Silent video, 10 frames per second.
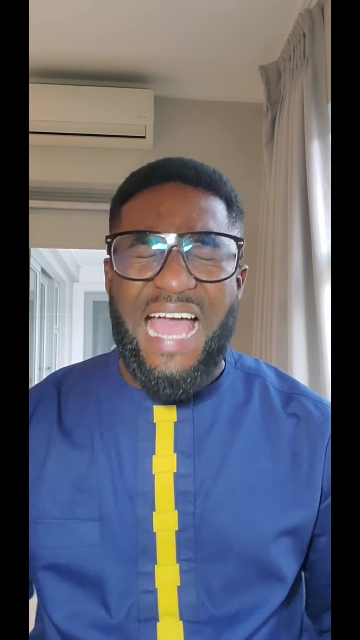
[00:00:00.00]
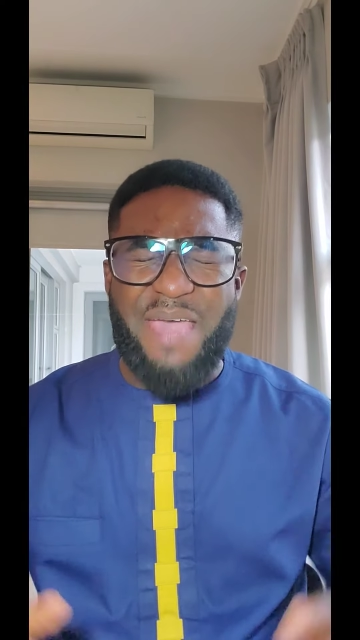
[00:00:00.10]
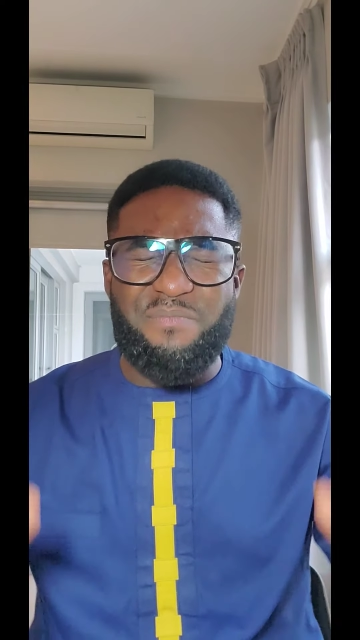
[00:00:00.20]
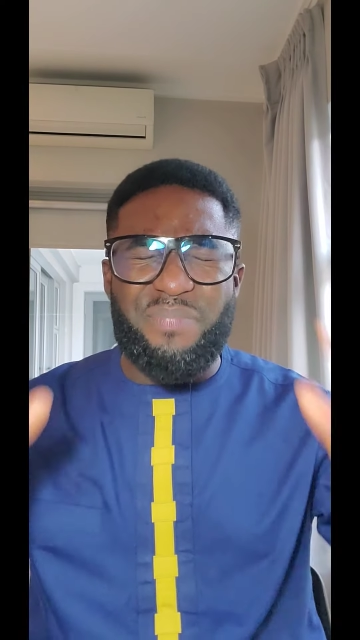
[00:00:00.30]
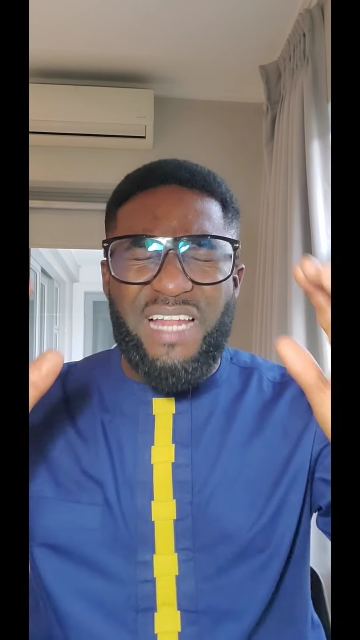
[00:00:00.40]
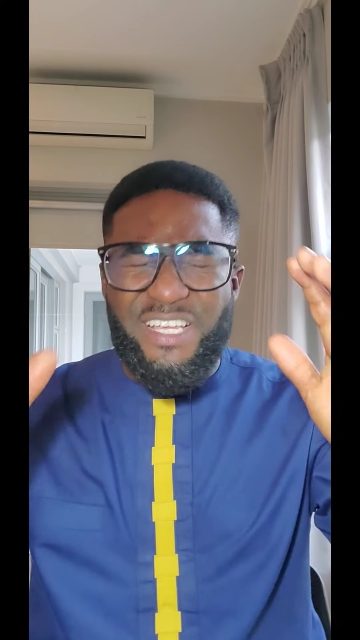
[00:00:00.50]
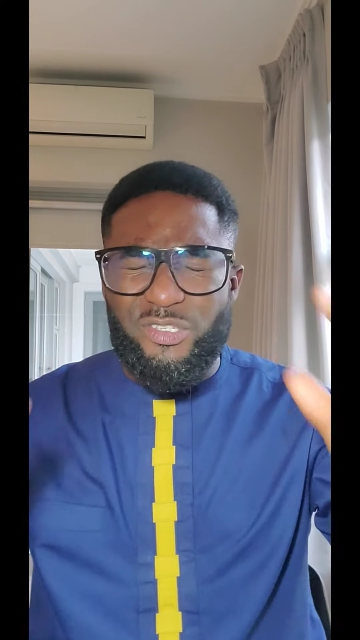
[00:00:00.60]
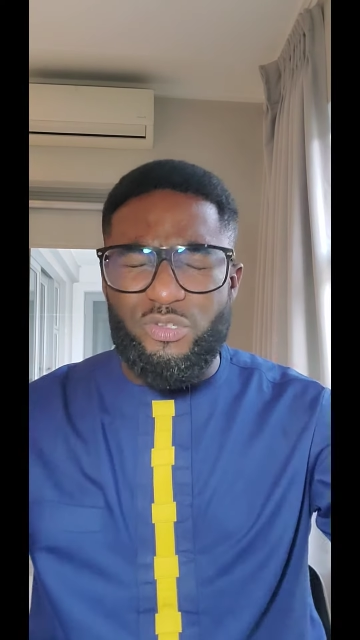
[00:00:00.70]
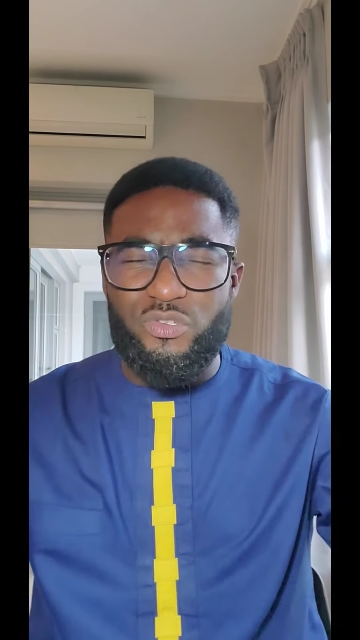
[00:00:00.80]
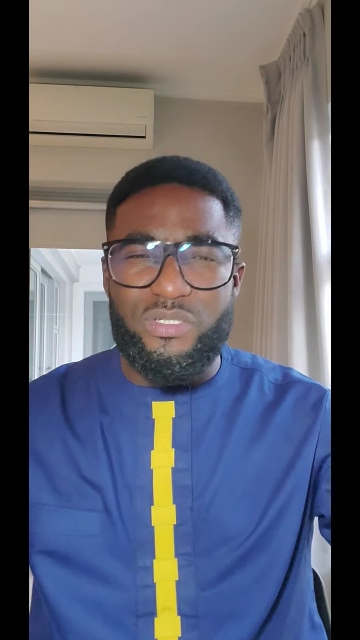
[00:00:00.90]
I
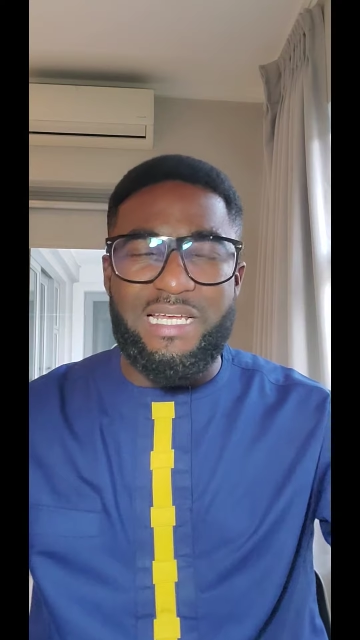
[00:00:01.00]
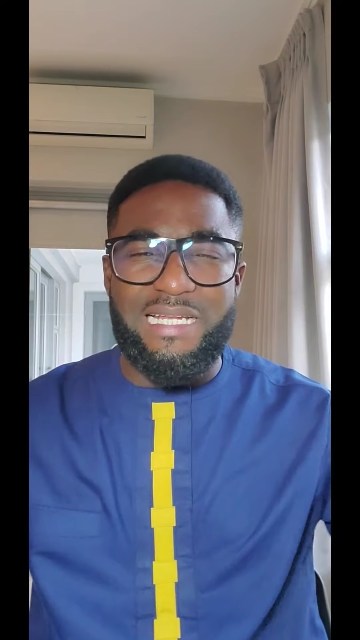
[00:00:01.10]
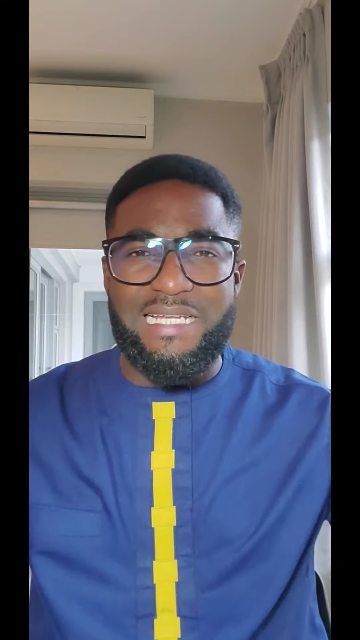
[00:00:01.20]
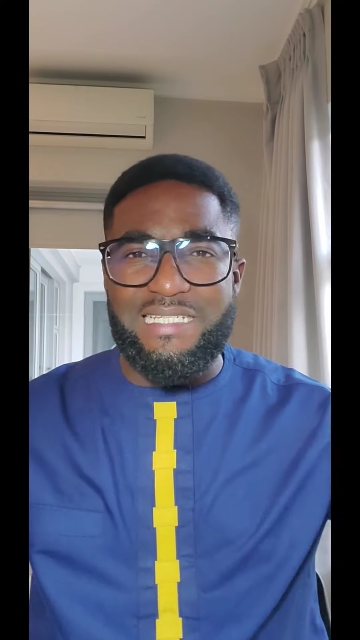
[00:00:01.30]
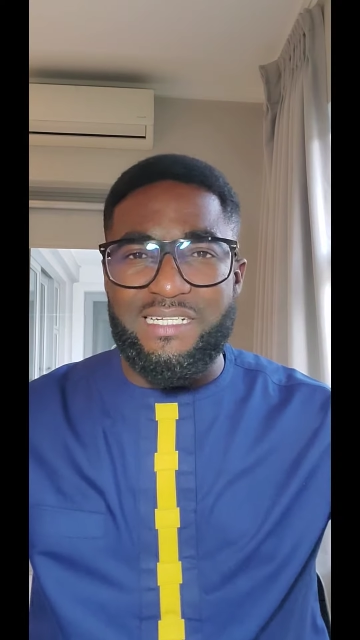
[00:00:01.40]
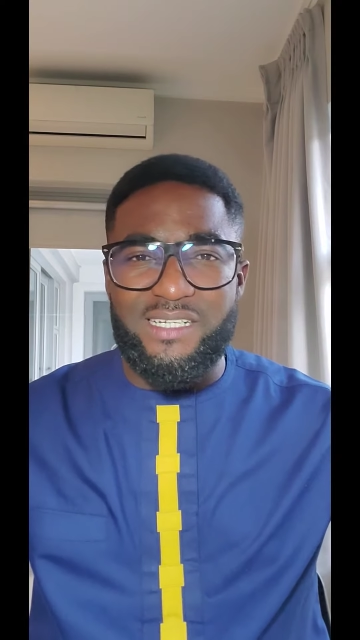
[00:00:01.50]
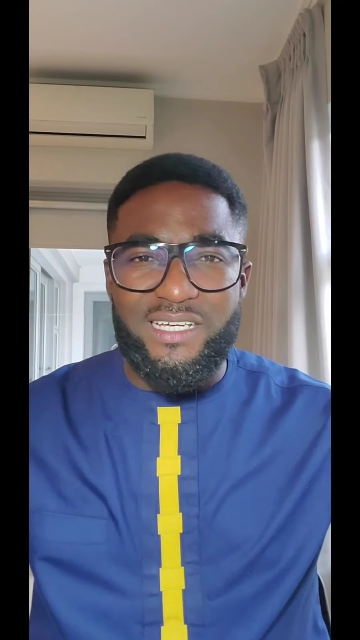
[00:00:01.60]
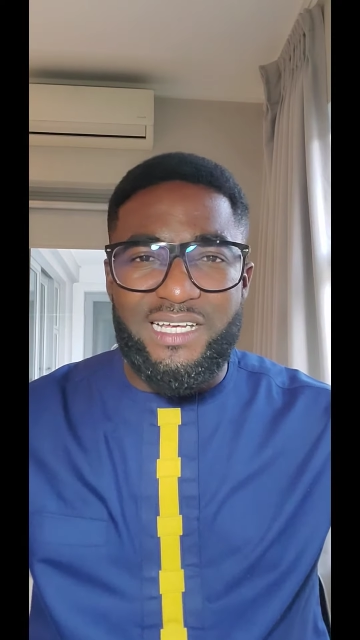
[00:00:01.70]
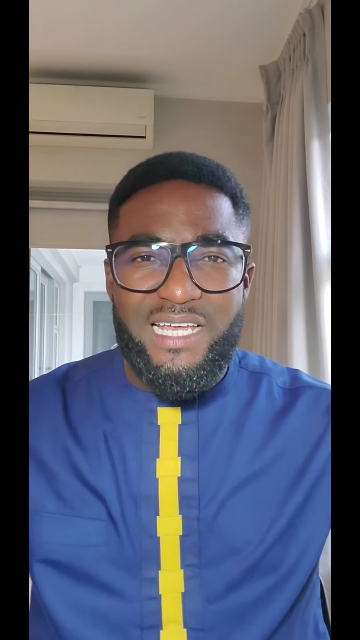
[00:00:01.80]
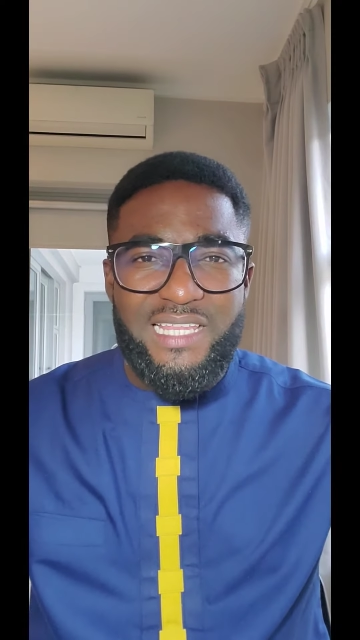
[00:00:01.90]
bless you today and I declare